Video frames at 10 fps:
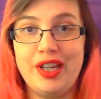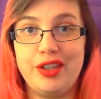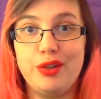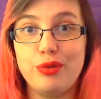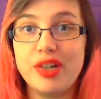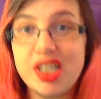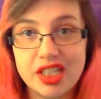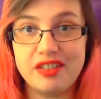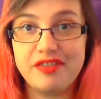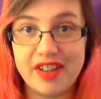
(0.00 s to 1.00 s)
The
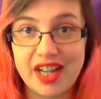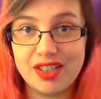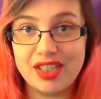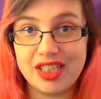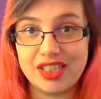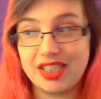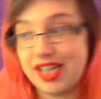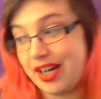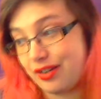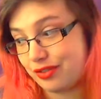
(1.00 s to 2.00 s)
original founders
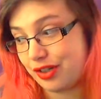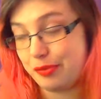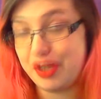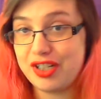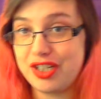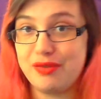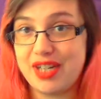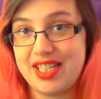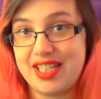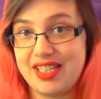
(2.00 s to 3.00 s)
and community
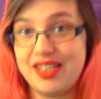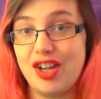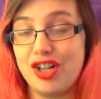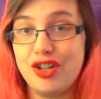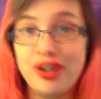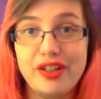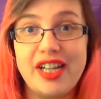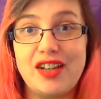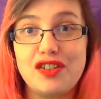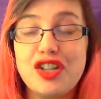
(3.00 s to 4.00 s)
residents are no
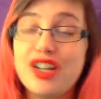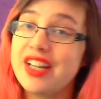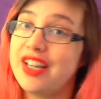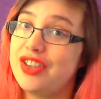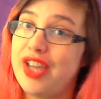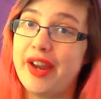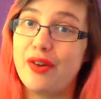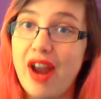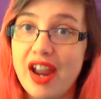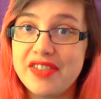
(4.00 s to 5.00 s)
doubt turning in their
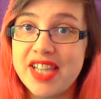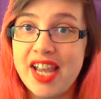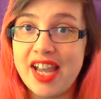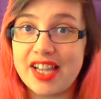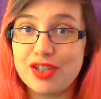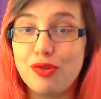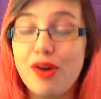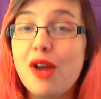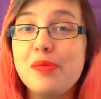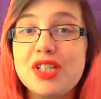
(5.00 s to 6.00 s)
graves as
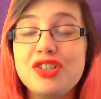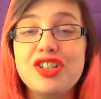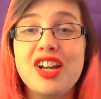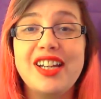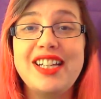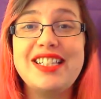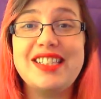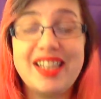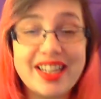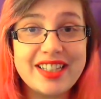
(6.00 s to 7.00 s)
Grauman's Chinese
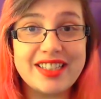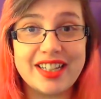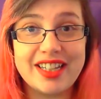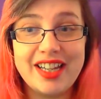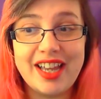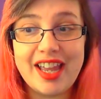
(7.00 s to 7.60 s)
Theatre